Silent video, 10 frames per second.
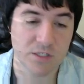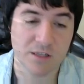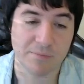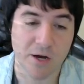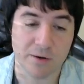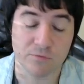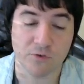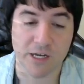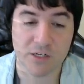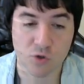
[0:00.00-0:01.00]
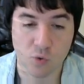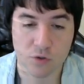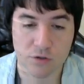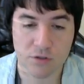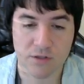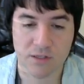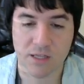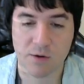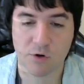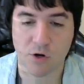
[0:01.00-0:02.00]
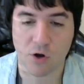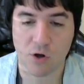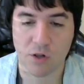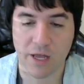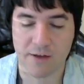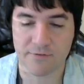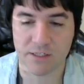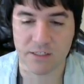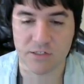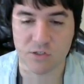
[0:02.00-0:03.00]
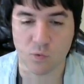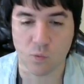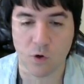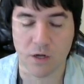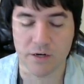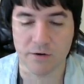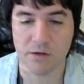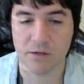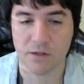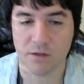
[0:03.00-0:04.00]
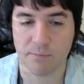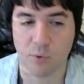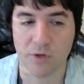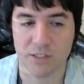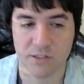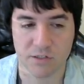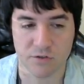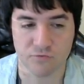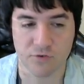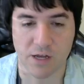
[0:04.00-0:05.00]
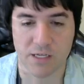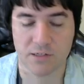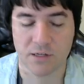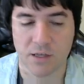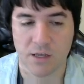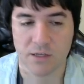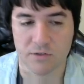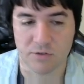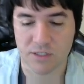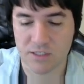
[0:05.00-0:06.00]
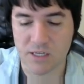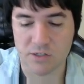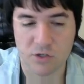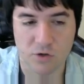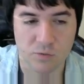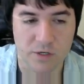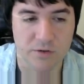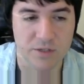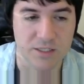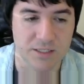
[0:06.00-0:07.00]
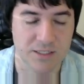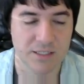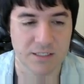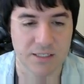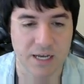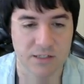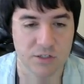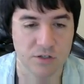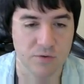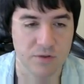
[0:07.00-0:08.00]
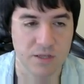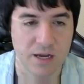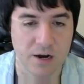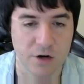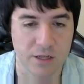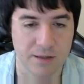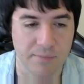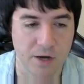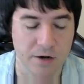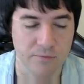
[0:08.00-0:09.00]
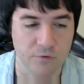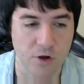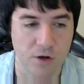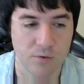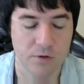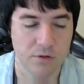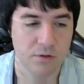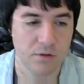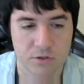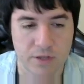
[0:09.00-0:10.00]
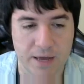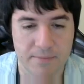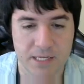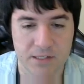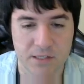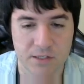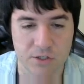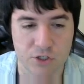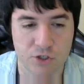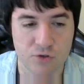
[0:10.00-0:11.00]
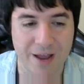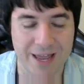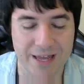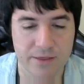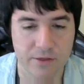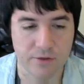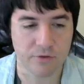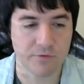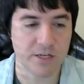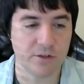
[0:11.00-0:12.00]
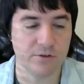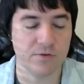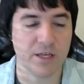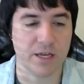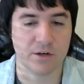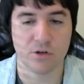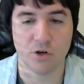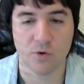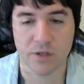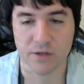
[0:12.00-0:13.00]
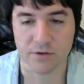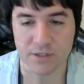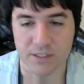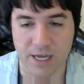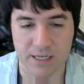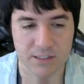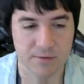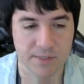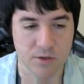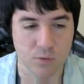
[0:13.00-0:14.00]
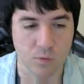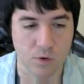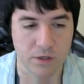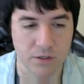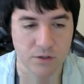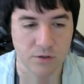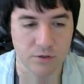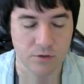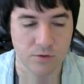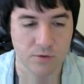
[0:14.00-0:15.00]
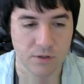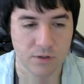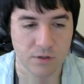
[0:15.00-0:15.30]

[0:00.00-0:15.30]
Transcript: was in the bottom right corner, then they would all have at least a 1 pointed to the right. So since they don't, we know that the 6 has to go there in the bottom row. So that means that the 2 and the 3 clue can't go here. This has to be the 1 clue.